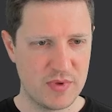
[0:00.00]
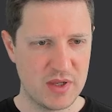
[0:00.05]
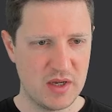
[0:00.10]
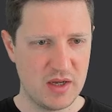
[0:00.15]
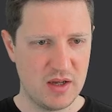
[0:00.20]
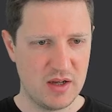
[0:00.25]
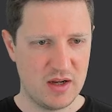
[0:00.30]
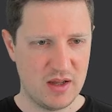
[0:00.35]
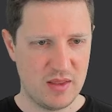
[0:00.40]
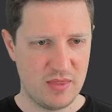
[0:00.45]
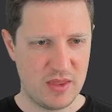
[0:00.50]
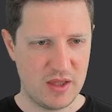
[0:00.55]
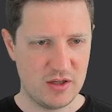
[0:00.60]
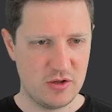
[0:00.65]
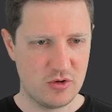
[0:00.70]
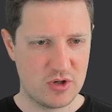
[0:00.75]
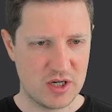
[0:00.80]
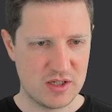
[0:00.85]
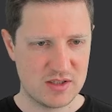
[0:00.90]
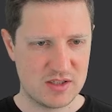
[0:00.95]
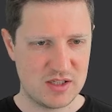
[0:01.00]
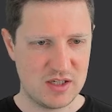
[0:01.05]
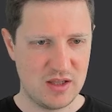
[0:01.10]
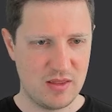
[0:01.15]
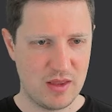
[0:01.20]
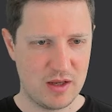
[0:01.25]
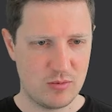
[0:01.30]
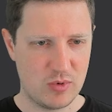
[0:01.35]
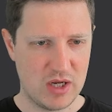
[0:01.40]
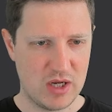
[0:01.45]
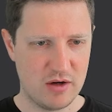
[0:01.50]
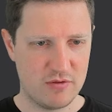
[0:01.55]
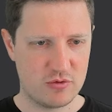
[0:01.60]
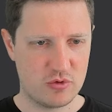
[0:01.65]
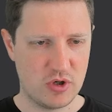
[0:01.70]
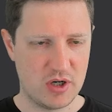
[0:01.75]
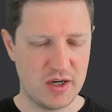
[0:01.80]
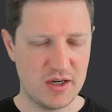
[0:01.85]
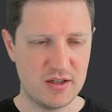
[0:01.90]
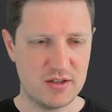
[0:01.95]
And then you can see that we have
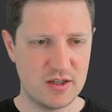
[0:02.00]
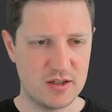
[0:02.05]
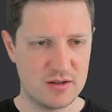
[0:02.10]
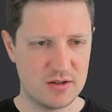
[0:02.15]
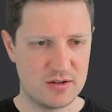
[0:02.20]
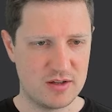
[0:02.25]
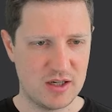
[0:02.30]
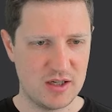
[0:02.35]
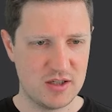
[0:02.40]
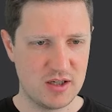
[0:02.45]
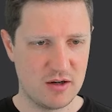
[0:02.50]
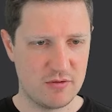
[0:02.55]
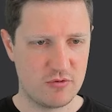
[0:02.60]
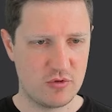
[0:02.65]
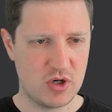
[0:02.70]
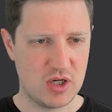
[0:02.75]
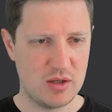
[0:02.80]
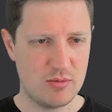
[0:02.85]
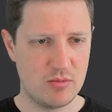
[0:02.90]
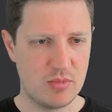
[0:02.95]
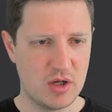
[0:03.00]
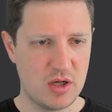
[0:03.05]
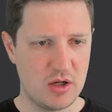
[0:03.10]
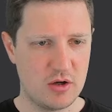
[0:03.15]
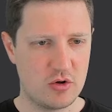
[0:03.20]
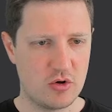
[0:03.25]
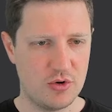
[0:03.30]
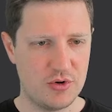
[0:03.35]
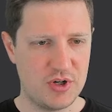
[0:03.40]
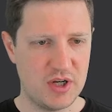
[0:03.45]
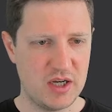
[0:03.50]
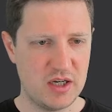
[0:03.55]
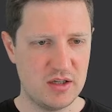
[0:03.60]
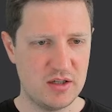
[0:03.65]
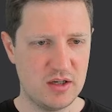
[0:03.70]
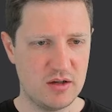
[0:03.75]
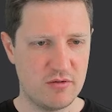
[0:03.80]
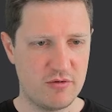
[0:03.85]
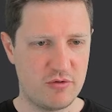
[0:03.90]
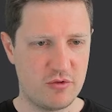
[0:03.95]
created a data frame containing
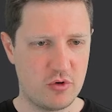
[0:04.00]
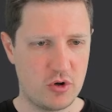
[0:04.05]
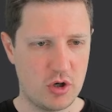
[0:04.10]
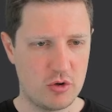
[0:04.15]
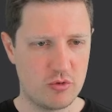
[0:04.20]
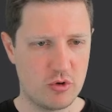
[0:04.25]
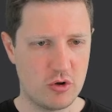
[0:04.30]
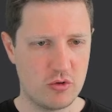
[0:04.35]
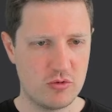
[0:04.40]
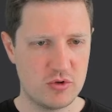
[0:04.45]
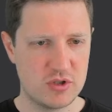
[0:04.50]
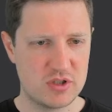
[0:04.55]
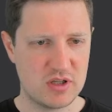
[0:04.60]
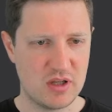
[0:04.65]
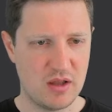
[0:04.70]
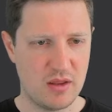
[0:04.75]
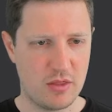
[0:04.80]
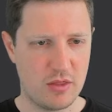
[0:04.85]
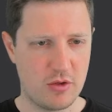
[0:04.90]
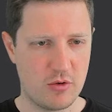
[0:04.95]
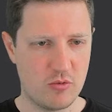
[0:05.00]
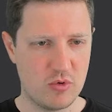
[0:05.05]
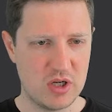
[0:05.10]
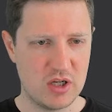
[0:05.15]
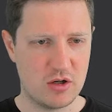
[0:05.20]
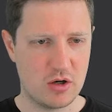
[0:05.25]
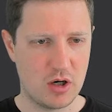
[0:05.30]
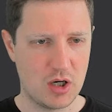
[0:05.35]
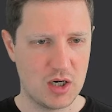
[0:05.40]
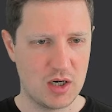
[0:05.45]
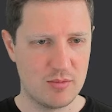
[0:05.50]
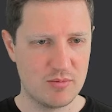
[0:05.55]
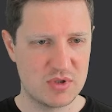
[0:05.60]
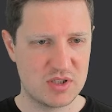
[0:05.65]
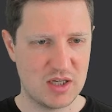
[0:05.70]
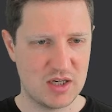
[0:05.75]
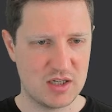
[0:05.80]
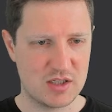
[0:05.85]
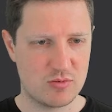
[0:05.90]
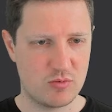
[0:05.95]
four rows and three columns,
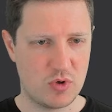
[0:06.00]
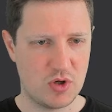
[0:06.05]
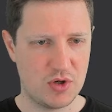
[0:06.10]
x1,